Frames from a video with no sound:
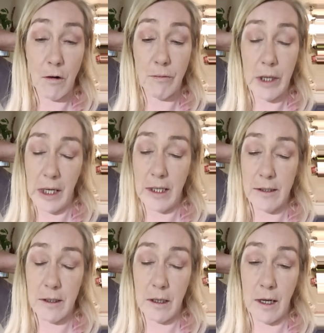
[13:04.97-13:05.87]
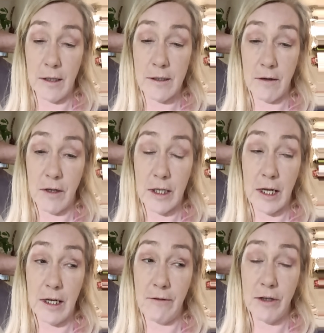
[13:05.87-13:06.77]
readings and stuff like
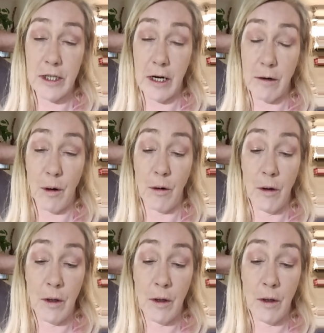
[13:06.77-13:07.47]
that, even tarot,